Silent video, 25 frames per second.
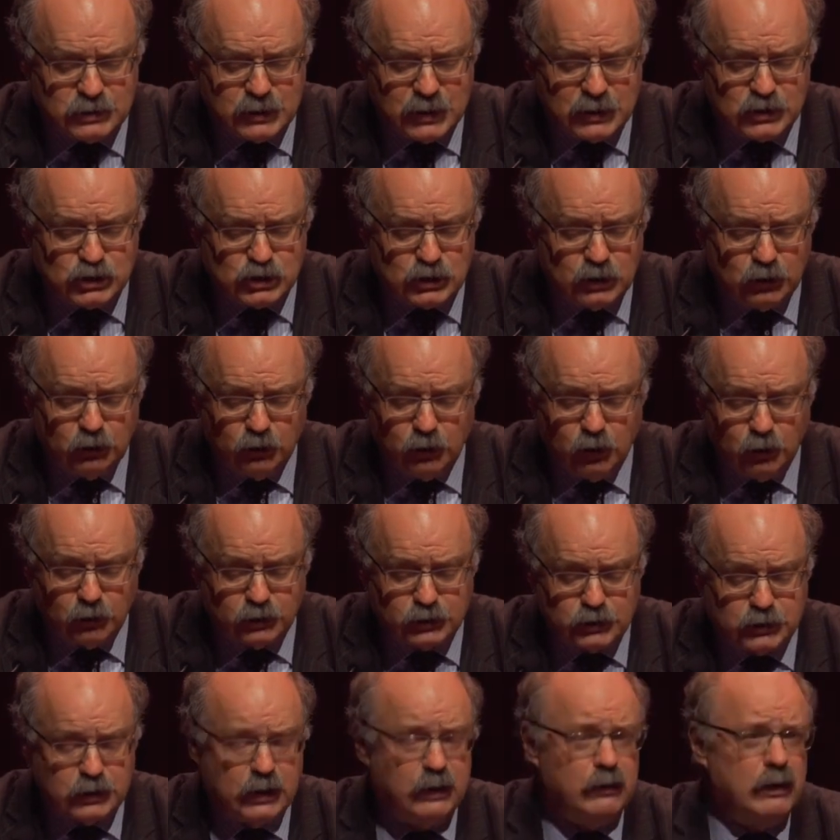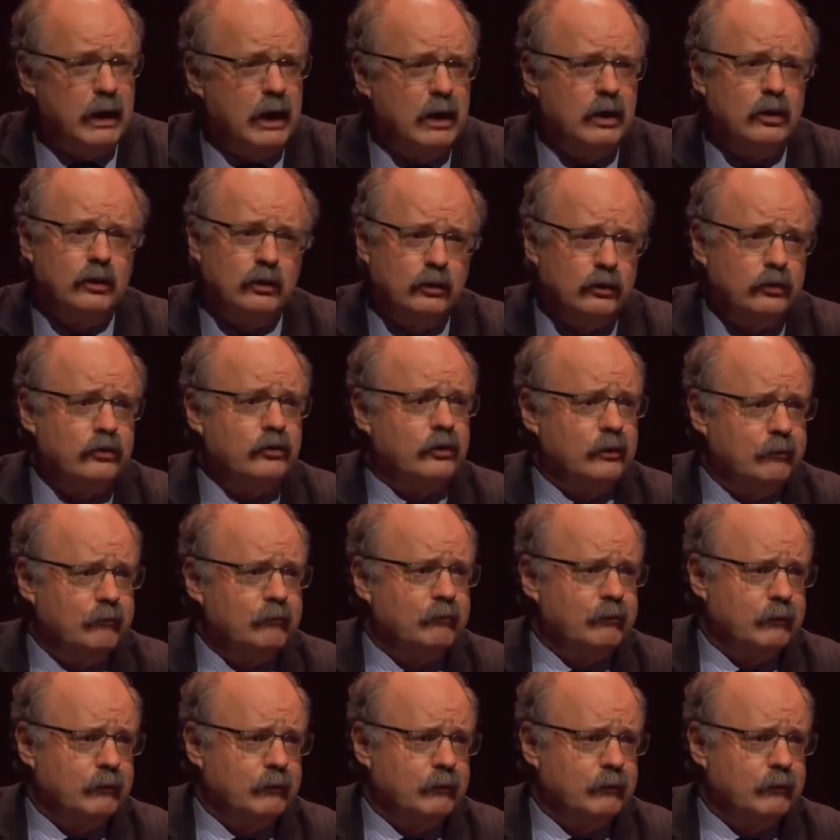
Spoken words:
They Shall Not Grow Old.